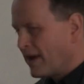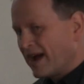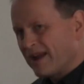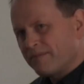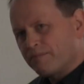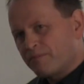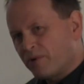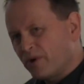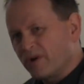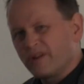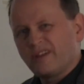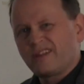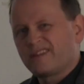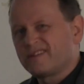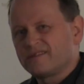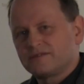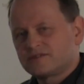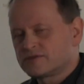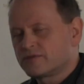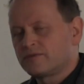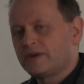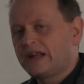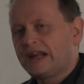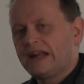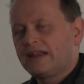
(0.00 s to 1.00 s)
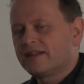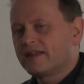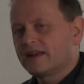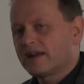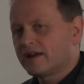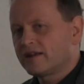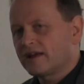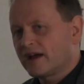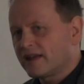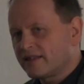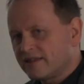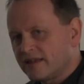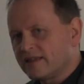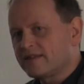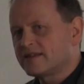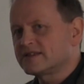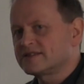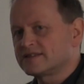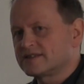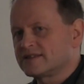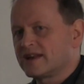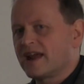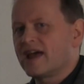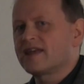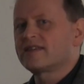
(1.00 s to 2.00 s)
my point is really that I think
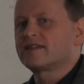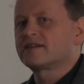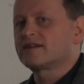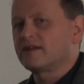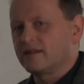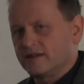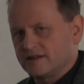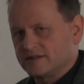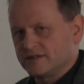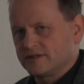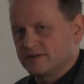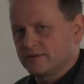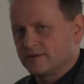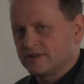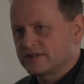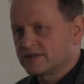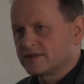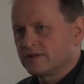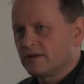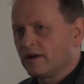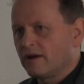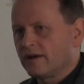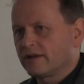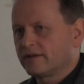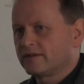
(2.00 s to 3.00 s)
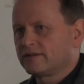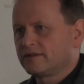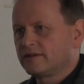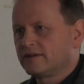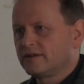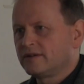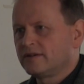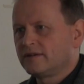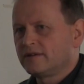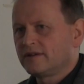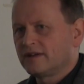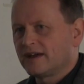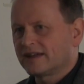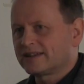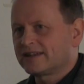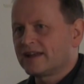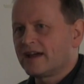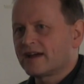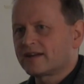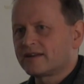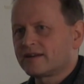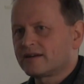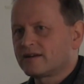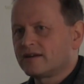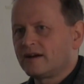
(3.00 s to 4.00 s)
this is an ethical issue. It's not a
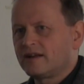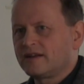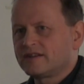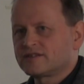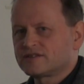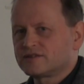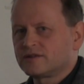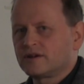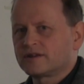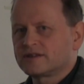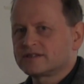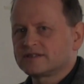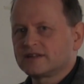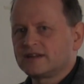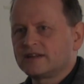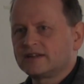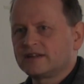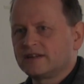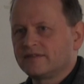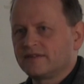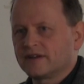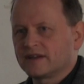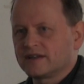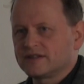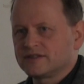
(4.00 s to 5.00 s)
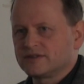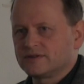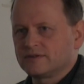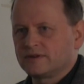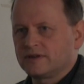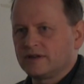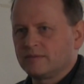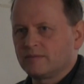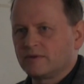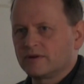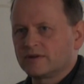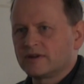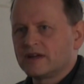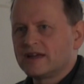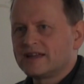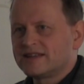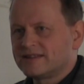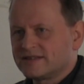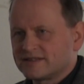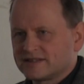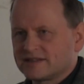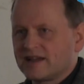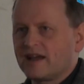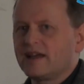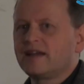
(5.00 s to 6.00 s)
technical, it's not a scientific issue anymore.
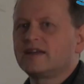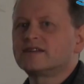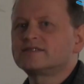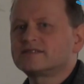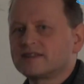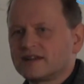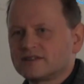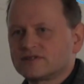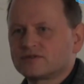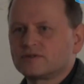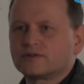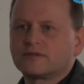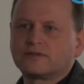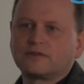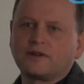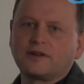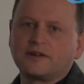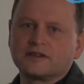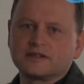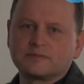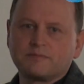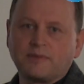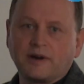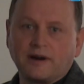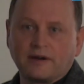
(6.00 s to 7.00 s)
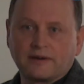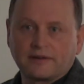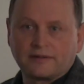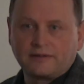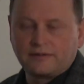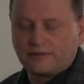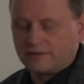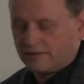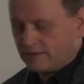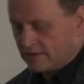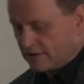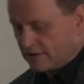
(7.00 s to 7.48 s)
The science has sort of done its part.